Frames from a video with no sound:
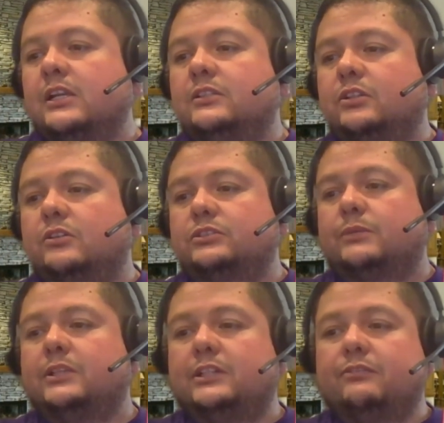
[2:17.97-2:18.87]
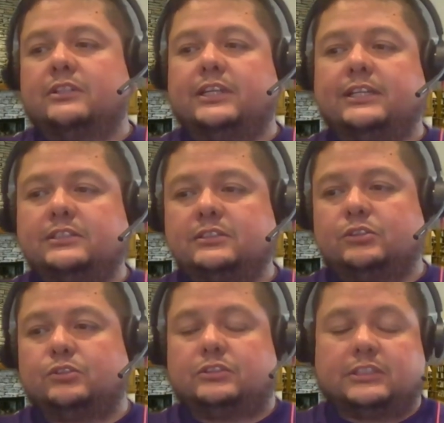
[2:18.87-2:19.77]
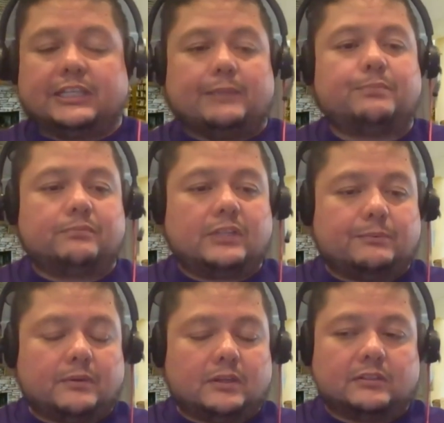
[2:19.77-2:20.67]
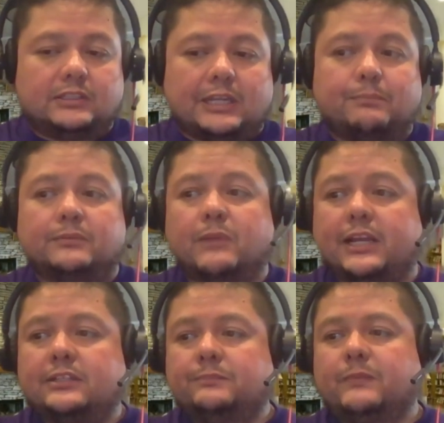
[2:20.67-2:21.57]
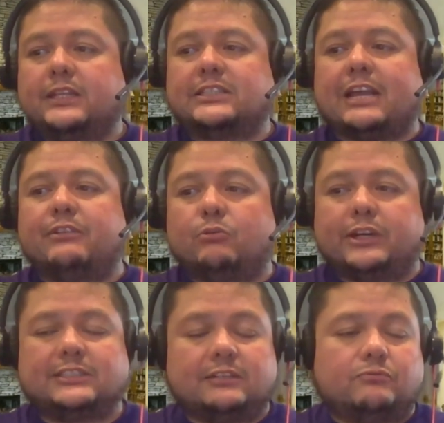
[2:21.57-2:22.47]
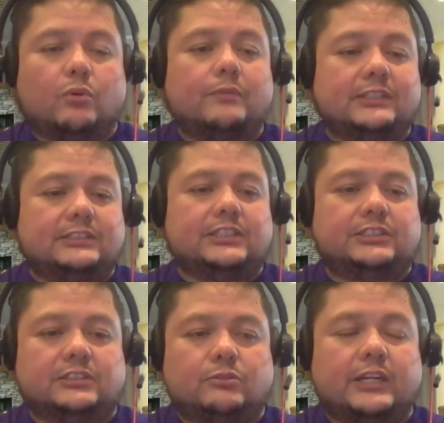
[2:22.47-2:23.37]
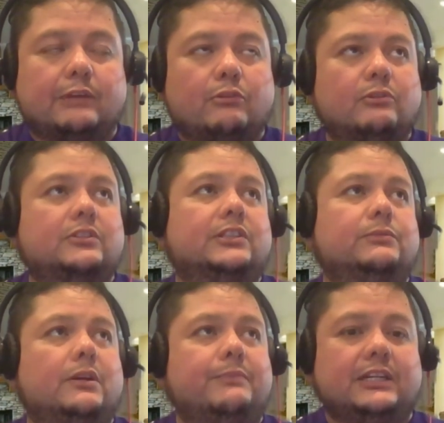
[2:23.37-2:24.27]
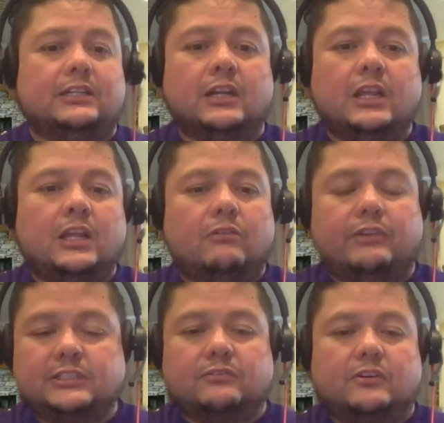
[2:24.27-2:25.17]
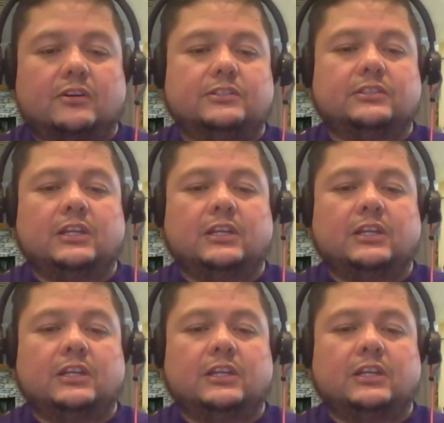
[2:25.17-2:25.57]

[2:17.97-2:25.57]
So some of the different things to keep in mind is having risk informed decisions, right? Everyone talks about being risk averse,